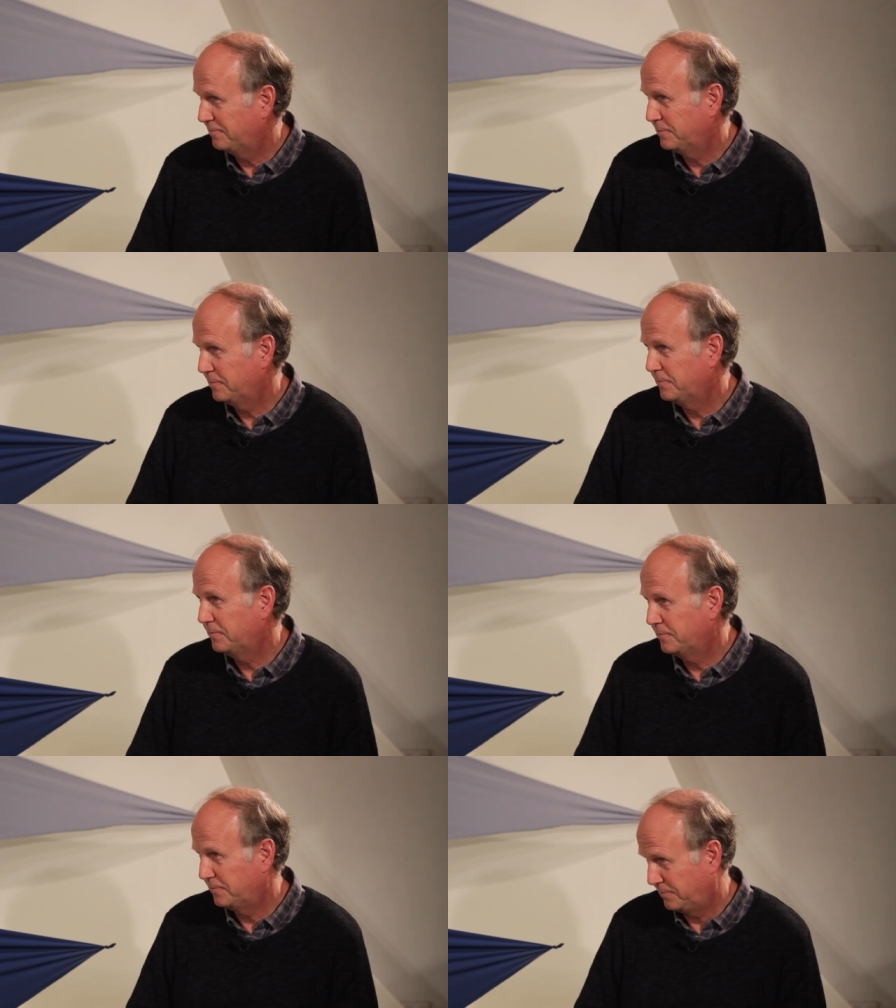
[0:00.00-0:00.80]
to visit
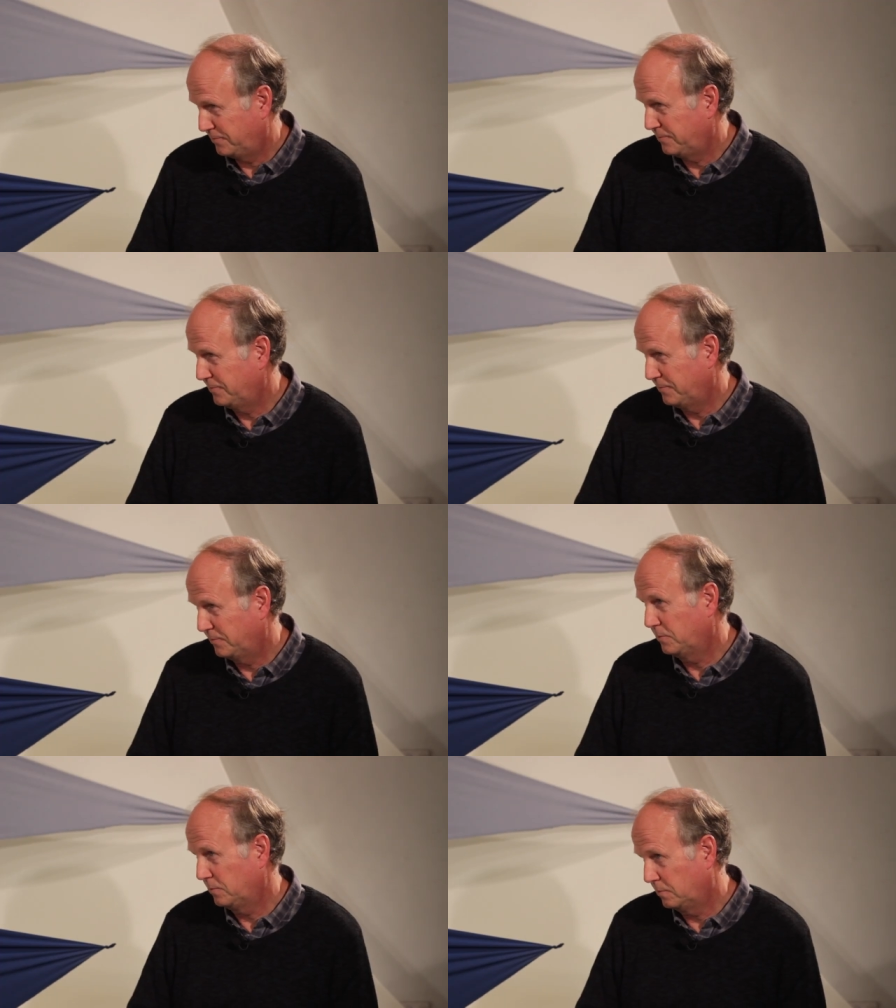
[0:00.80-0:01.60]
these kids, let
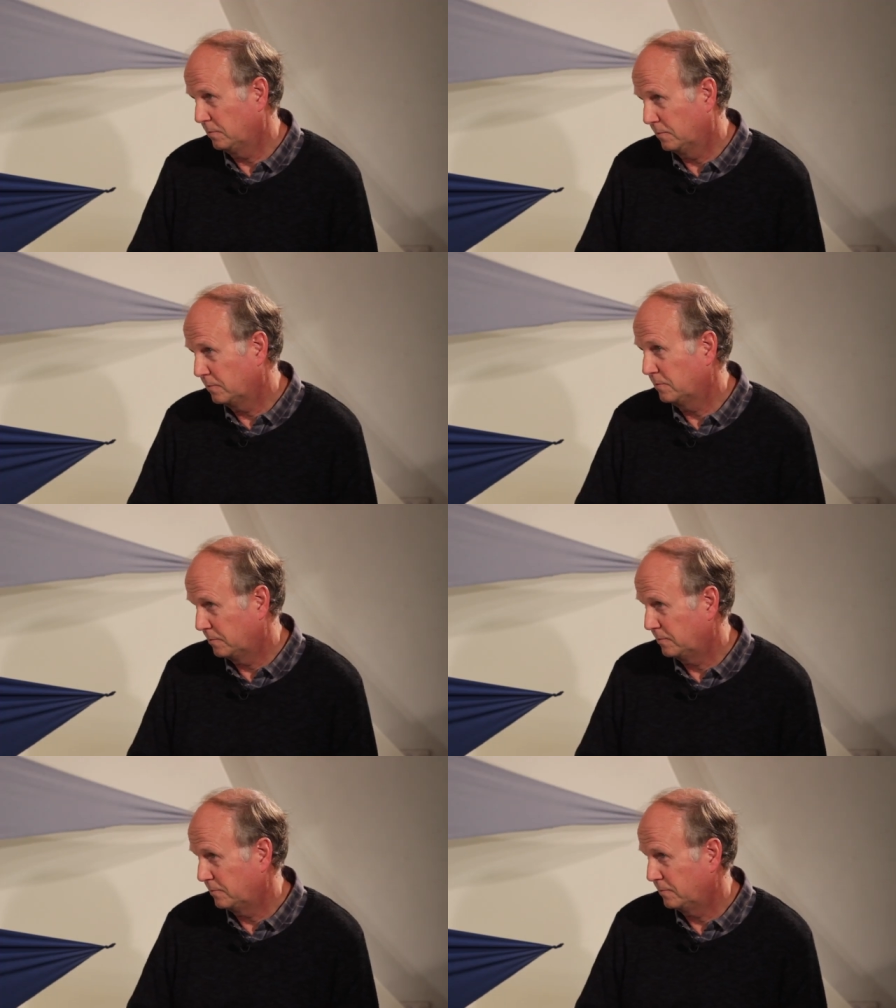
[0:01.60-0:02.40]
me volunteer
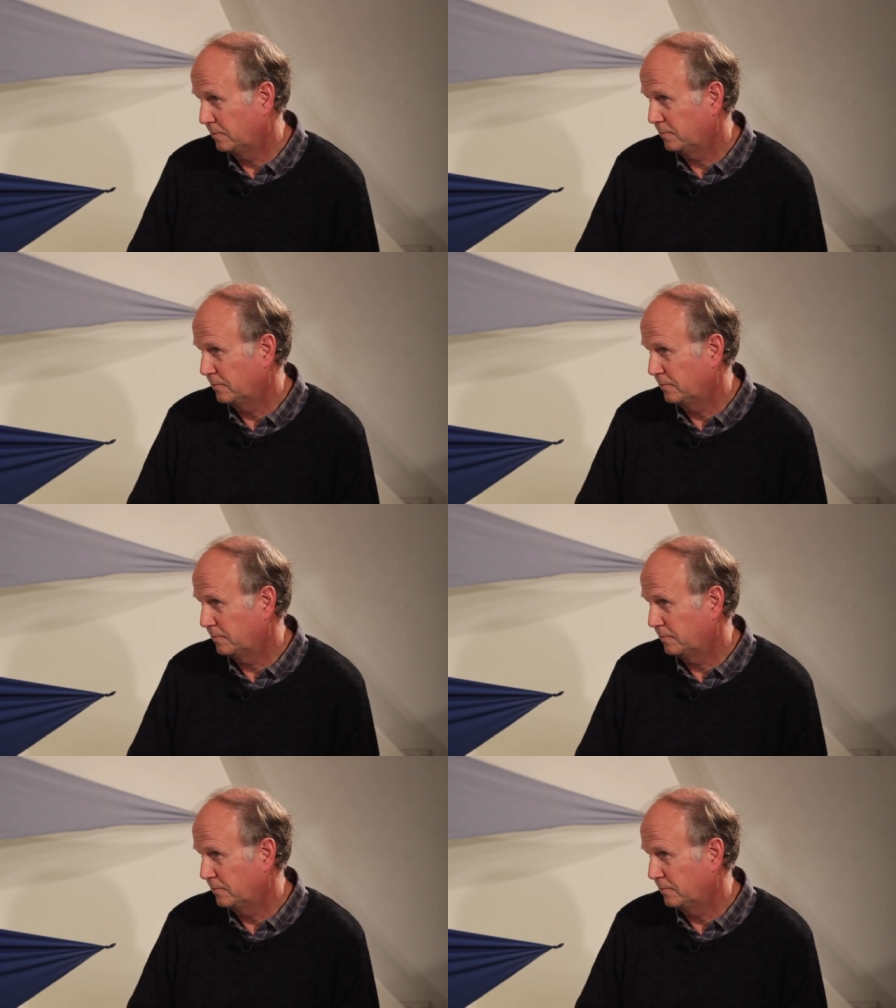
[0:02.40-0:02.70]
with him, let me